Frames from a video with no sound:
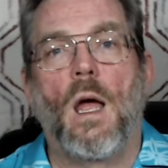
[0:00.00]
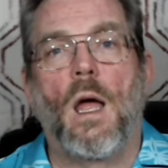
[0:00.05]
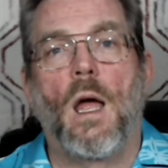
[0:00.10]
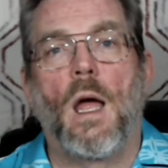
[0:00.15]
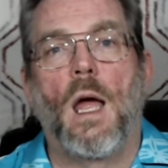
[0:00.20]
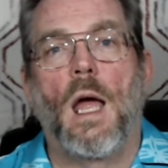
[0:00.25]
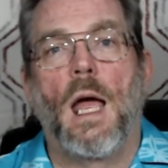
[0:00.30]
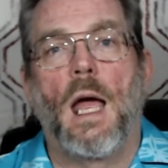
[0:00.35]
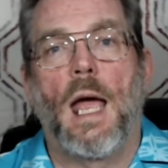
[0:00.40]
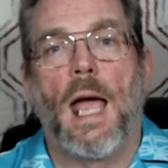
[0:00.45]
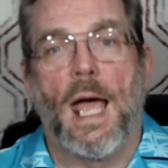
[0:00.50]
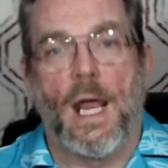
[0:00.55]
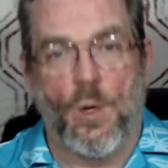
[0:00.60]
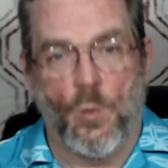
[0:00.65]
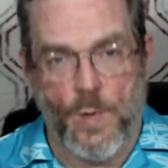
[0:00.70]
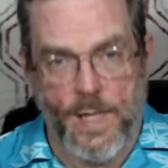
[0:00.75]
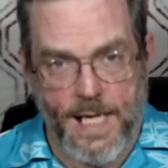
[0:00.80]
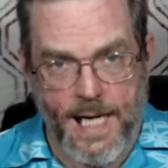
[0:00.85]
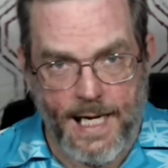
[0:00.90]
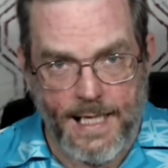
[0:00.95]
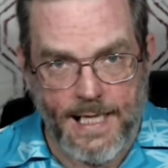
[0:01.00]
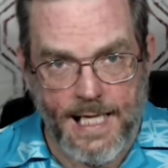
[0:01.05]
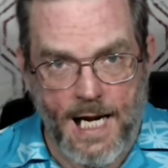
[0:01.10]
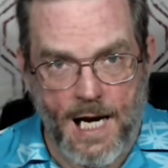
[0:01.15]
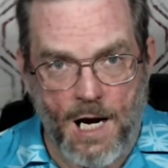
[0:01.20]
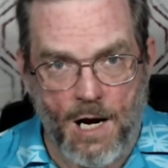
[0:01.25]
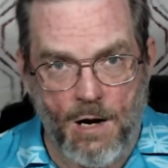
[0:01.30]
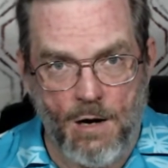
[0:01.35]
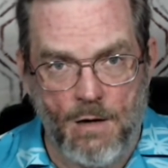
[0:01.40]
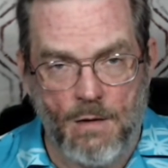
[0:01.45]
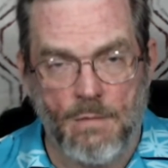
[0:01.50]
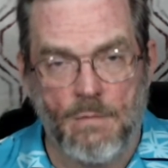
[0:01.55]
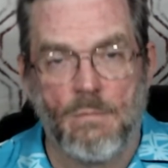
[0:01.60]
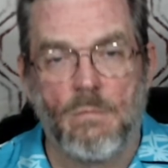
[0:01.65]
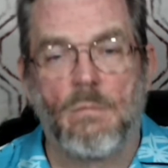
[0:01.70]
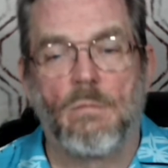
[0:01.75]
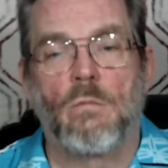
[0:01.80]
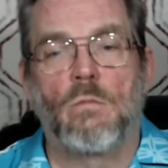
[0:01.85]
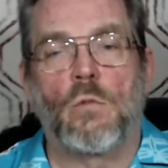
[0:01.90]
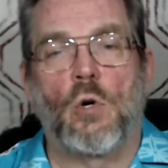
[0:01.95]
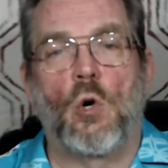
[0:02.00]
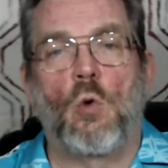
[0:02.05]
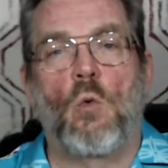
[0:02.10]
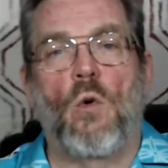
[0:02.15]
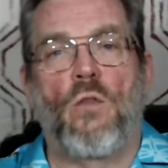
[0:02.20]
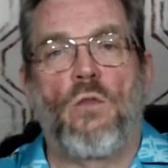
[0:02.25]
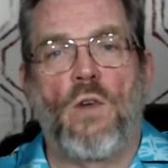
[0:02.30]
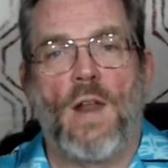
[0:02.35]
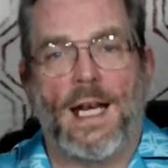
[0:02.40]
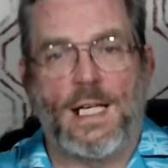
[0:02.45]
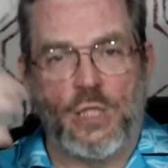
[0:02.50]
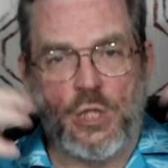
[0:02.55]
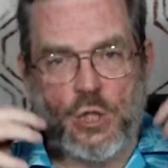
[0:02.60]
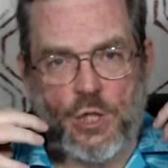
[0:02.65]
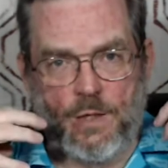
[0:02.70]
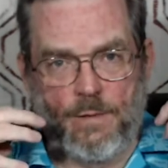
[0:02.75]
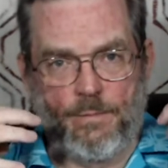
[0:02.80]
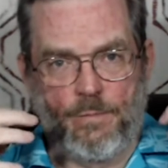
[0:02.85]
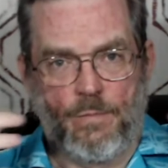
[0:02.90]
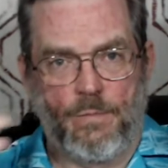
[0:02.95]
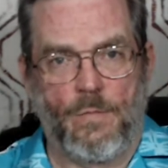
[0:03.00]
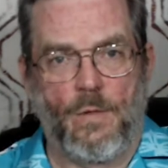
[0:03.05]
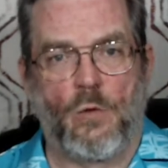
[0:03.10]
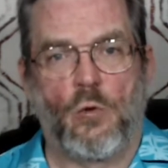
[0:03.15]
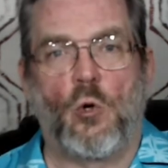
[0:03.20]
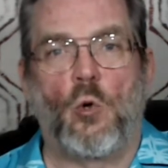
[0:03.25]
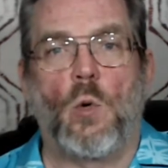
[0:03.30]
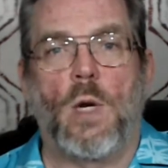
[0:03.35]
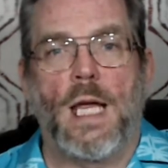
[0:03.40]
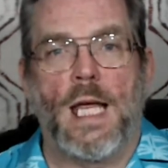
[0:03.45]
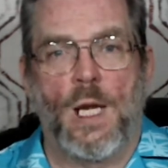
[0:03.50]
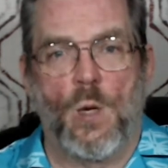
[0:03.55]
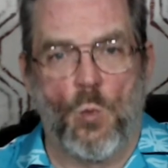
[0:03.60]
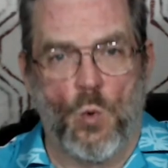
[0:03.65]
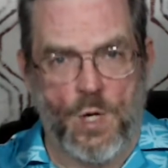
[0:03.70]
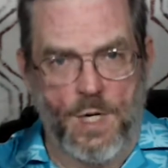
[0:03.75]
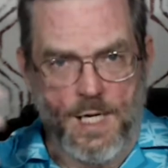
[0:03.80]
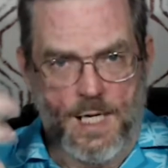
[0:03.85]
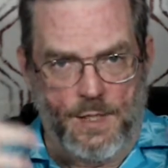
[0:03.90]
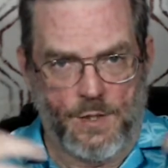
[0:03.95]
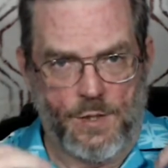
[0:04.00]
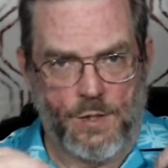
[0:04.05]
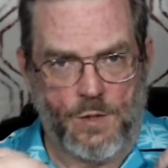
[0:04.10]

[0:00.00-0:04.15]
How do we get there? Through reflection, through inwardness.